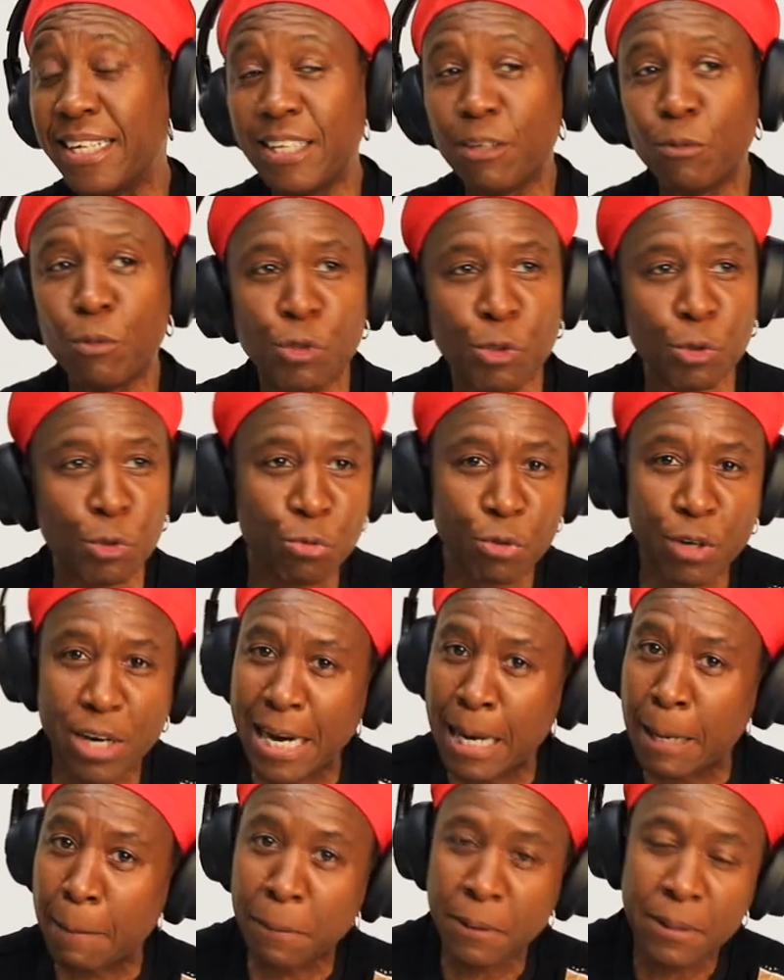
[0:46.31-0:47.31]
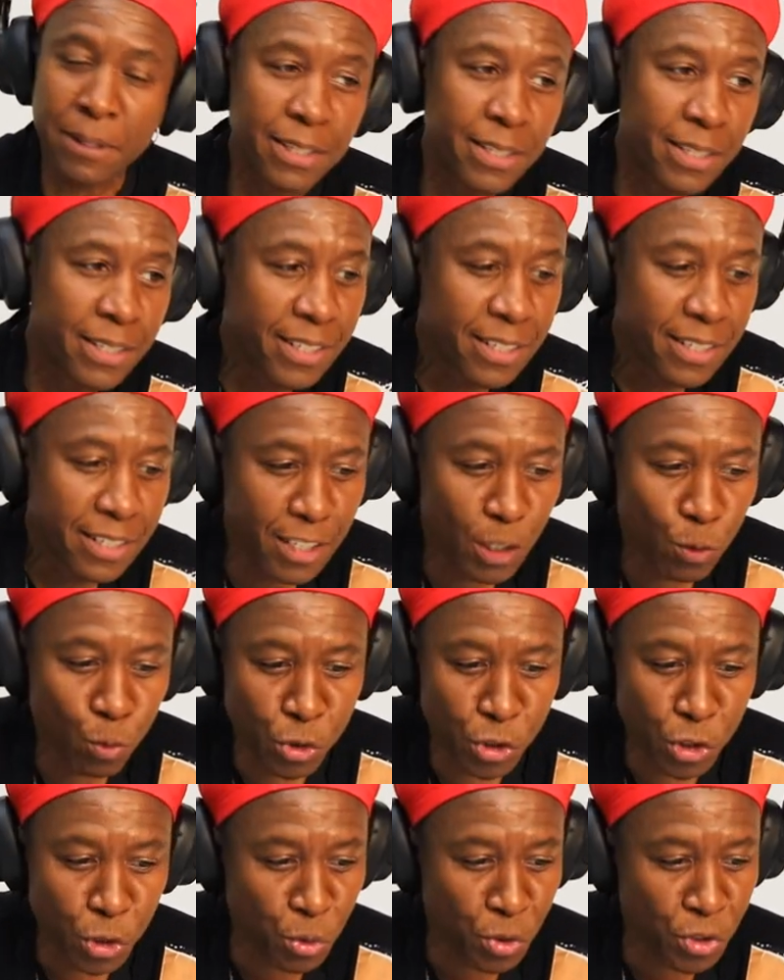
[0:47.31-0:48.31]
we would do rap, uh,
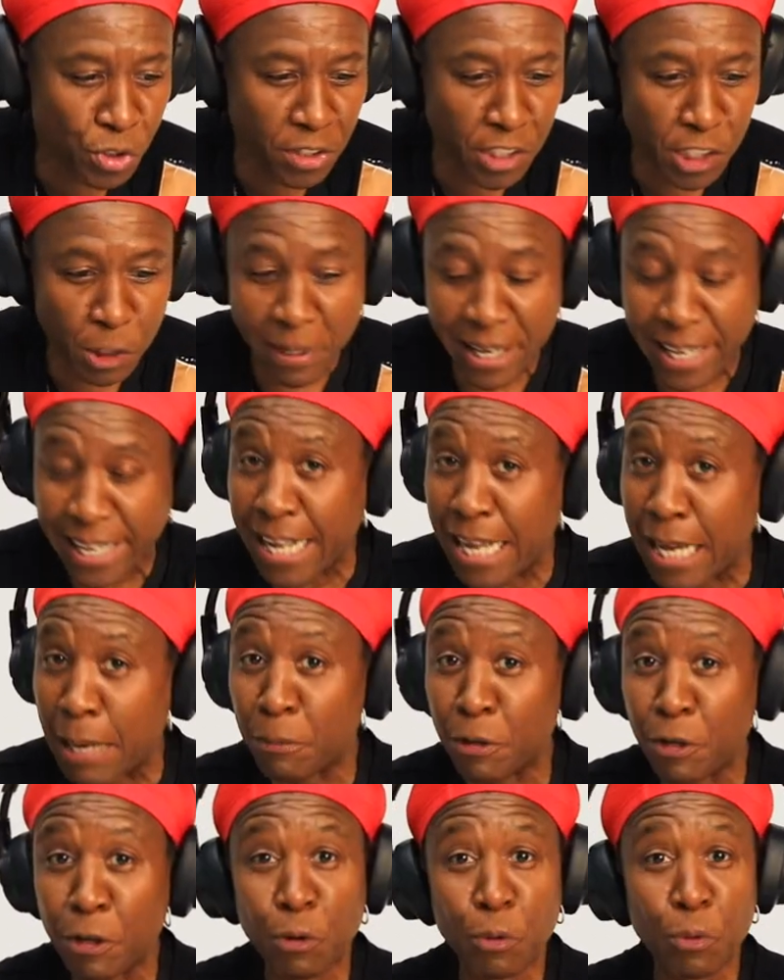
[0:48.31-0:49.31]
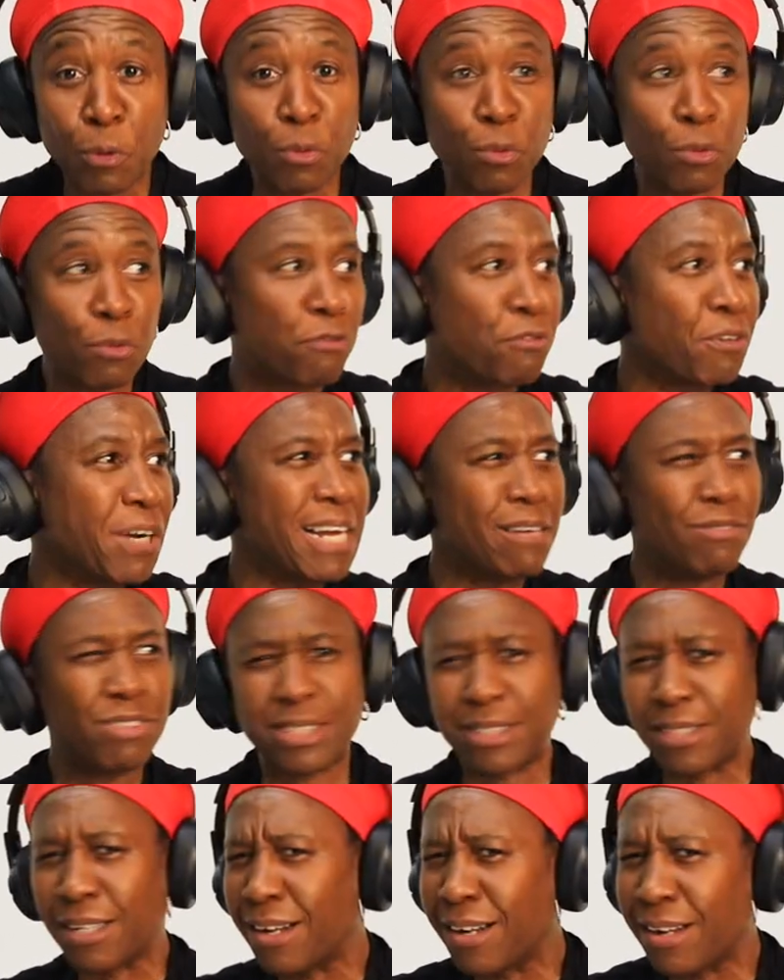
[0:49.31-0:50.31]
we would do songs by Cameo, Five
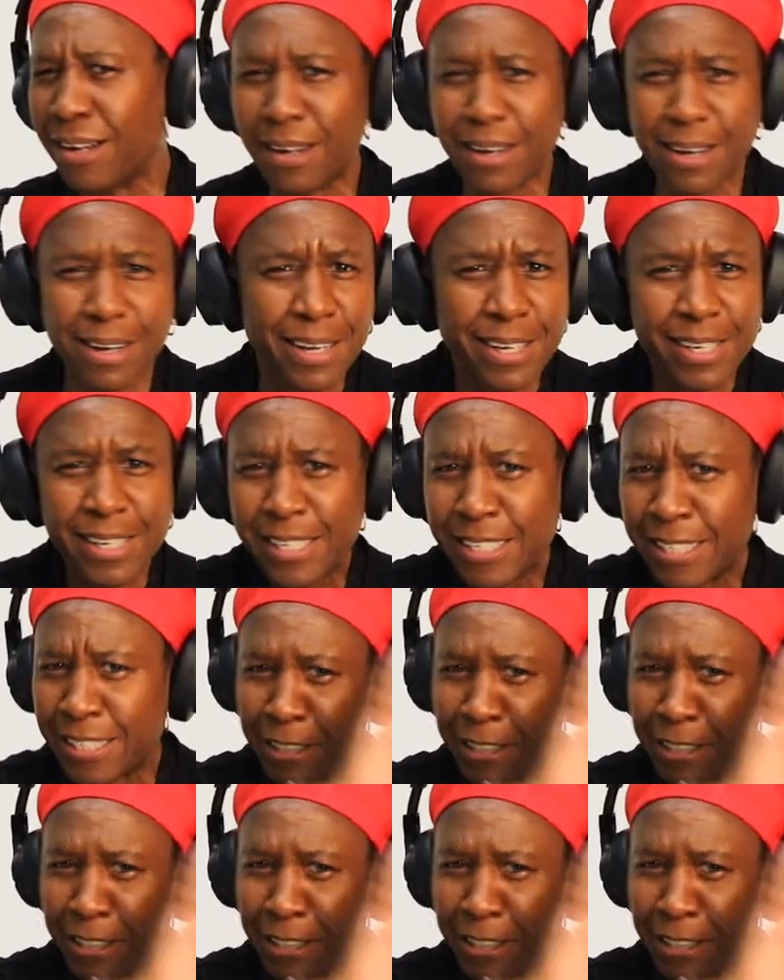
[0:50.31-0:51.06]
Star,